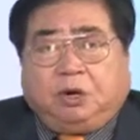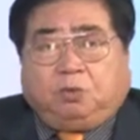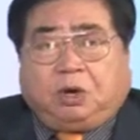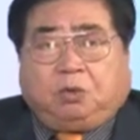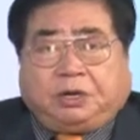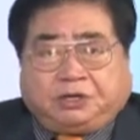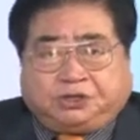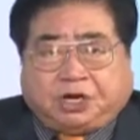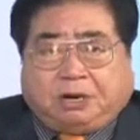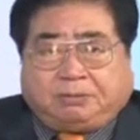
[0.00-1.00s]
we want the
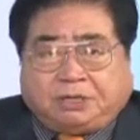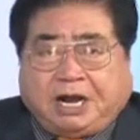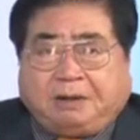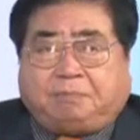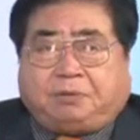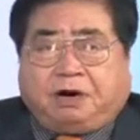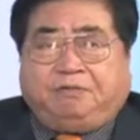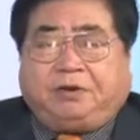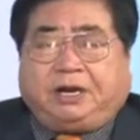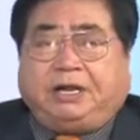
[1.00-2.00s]
job done
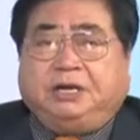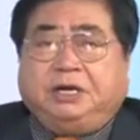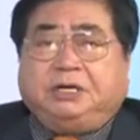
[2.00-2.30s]
perfectly